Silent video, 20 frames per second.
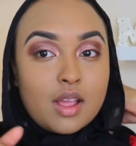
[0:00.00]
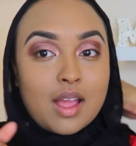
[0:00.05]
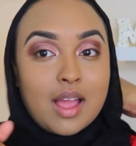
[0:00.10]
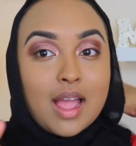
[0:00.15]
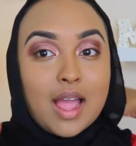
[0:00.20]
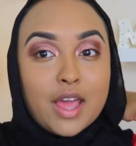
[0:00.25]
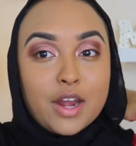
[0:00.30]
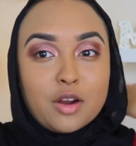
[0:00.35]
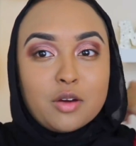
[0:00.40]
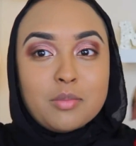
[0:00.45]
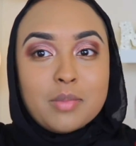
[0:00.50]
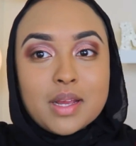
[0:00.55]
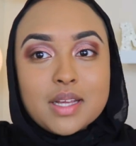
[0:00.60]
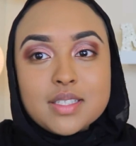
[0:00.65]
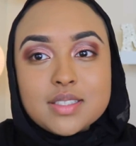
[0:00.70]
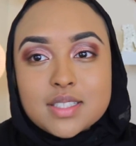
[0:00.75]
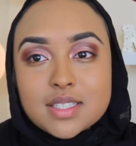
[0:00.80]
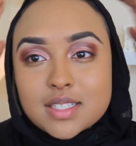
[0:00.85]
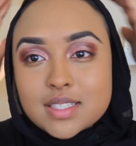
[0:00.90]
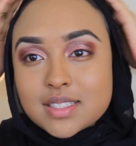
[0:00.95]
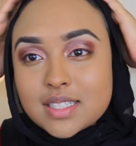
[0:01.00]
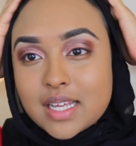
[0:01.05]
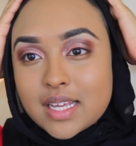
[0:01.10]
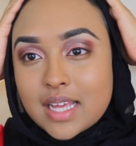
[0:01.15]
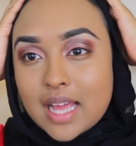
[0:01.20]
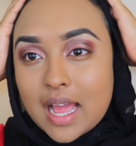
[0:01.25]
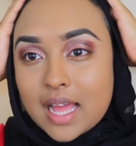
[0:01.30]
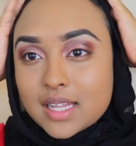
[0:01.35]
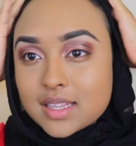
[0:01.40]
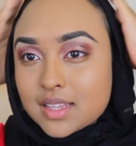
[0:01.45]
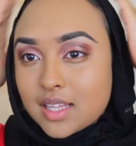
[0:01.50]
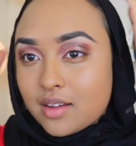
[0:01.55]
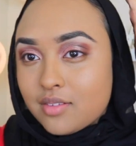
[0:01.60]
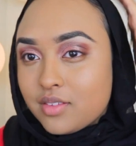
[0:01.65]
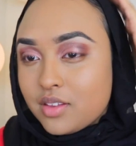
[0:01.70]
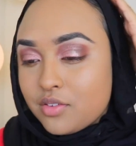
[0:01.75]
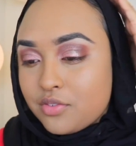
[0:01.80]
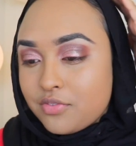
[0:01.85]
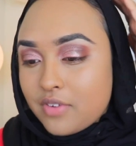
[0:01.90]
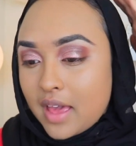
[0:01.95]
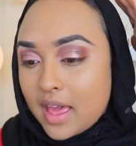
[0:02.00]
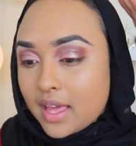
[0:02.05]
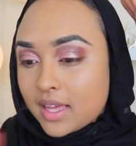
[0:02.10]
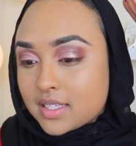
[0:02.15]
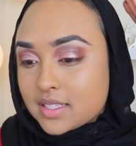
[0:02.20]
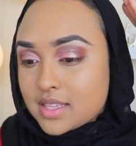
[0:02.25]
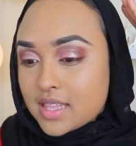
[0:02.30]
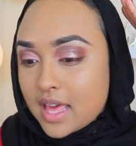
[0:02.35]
I don't mind it. Like I love the fact